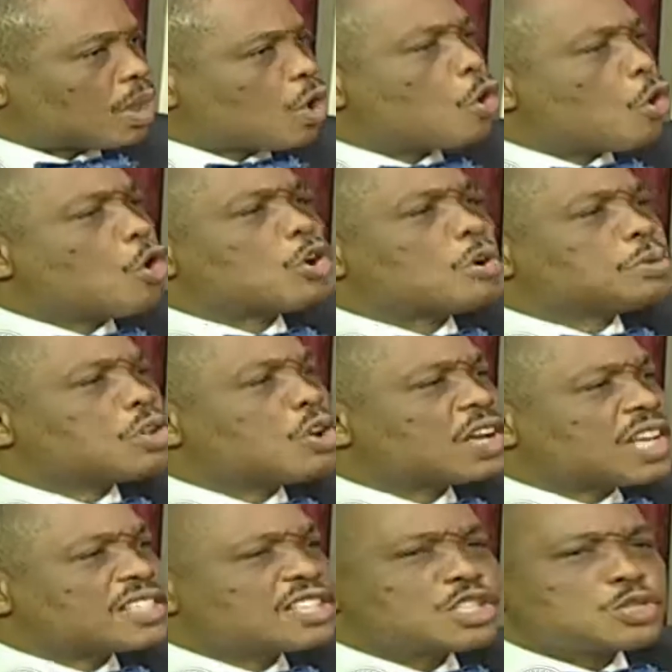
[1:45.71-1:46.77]
corruption
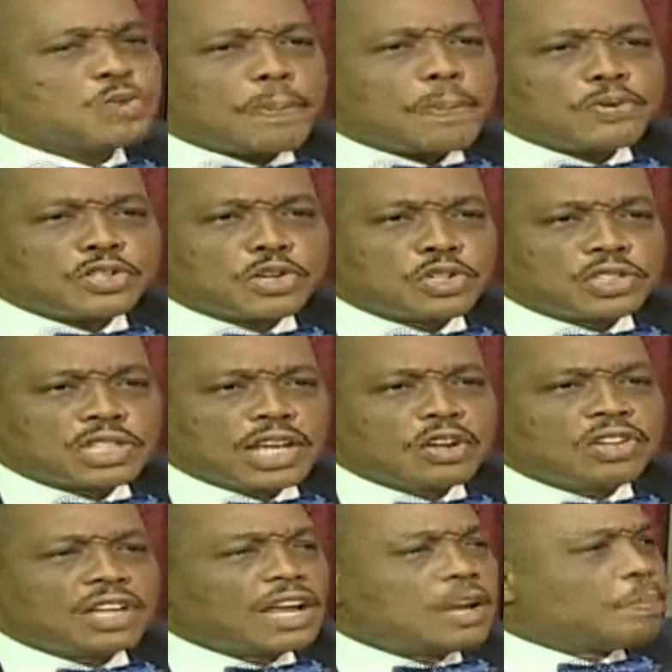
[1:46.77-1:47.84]
cases were prosecuted
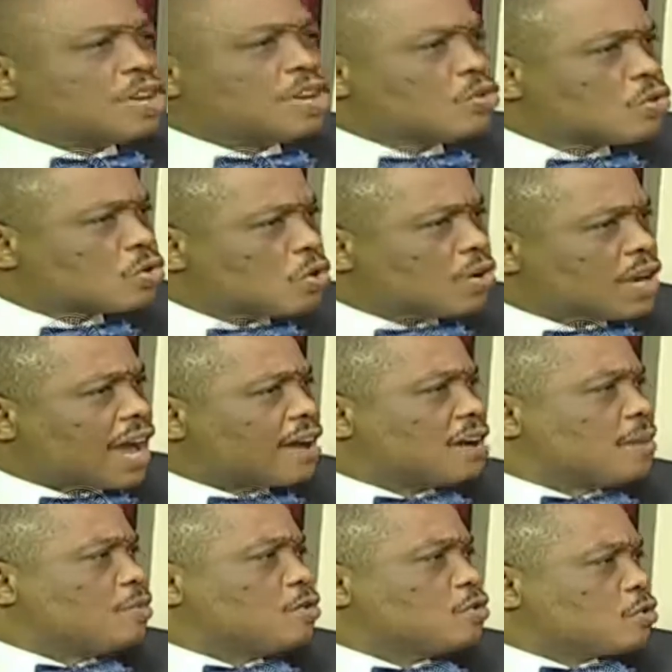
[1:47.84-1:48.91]
under the penal code and
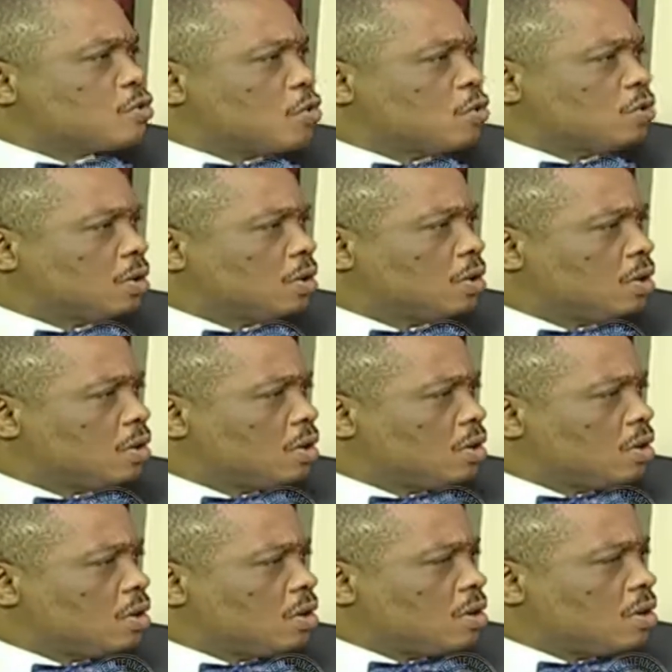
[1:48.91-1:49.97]
criminal code.
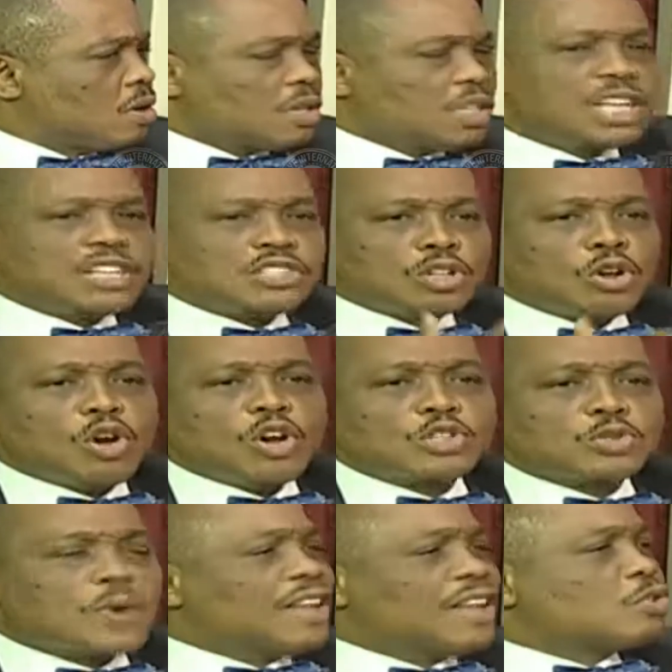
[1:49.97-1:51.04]
These laws
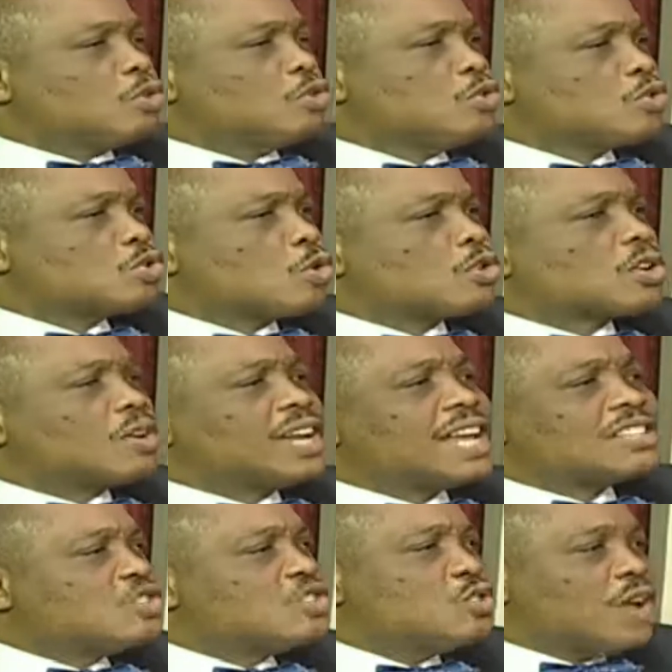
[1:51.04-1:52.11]
were introduced to
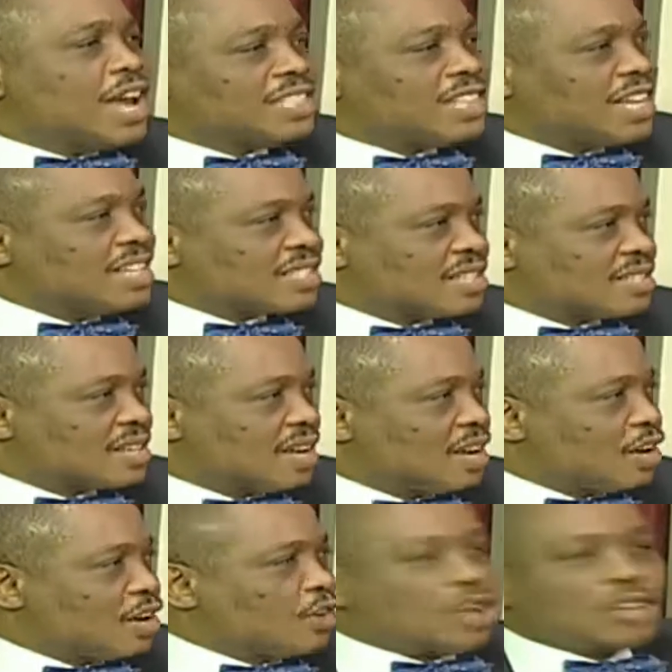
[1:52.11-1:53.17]
create new agencies,
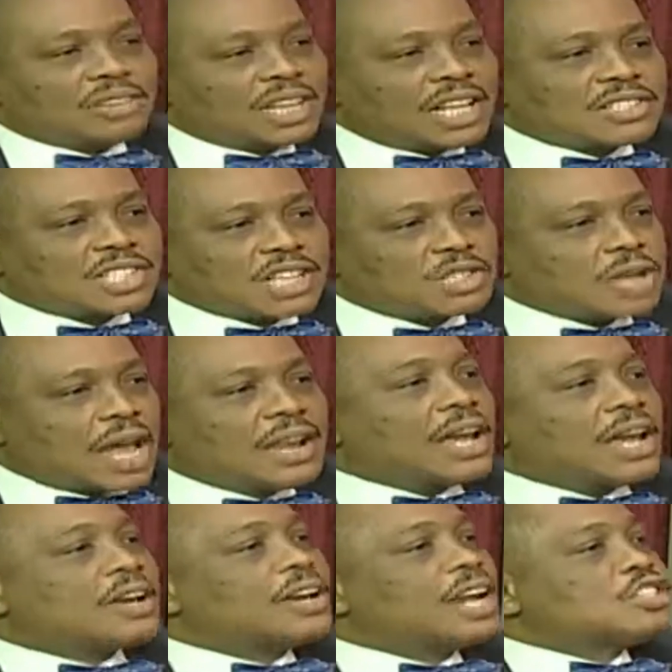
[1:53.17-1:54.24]
not necessarily, and then
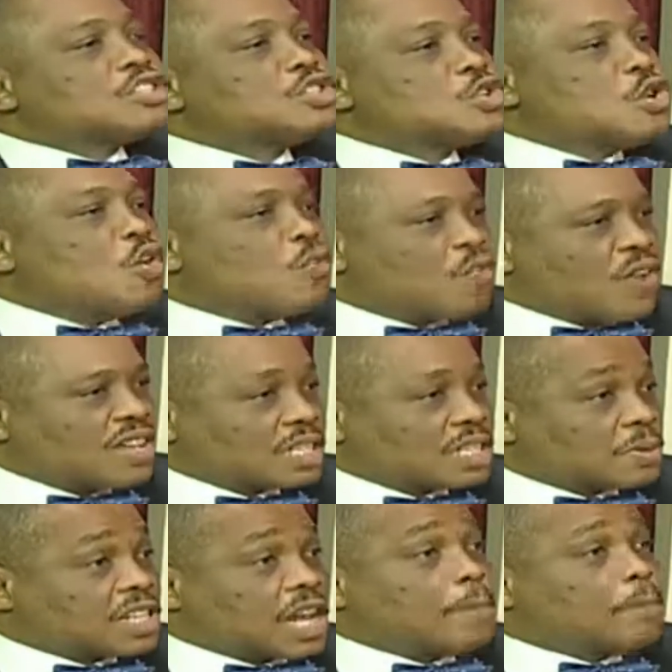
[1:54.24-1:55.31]
create new offenses,
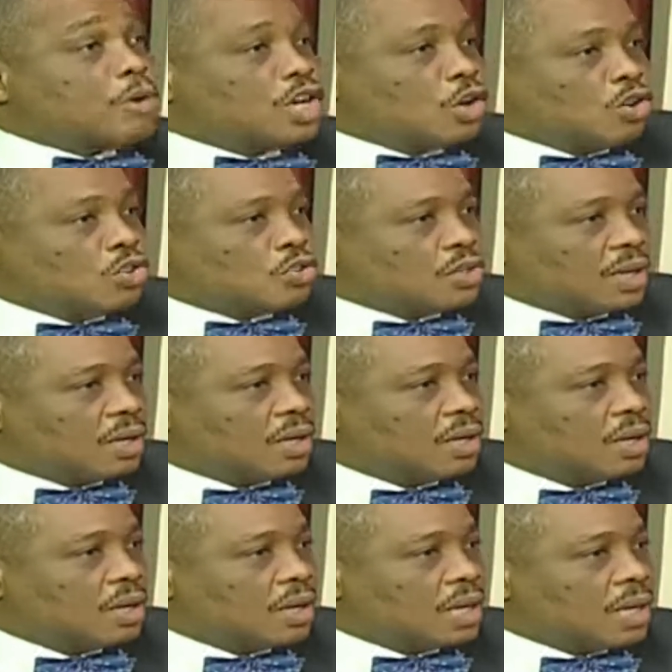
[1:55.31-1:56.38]
especially money laundering,
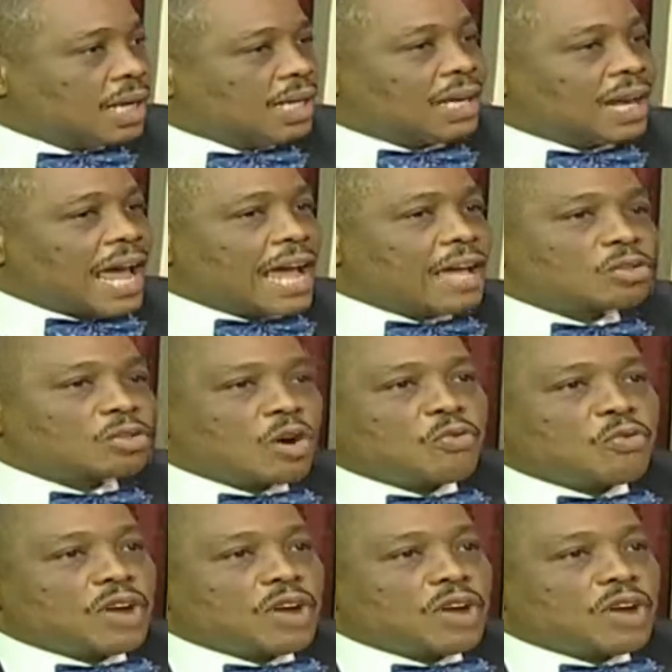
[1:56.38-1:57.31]
in the light of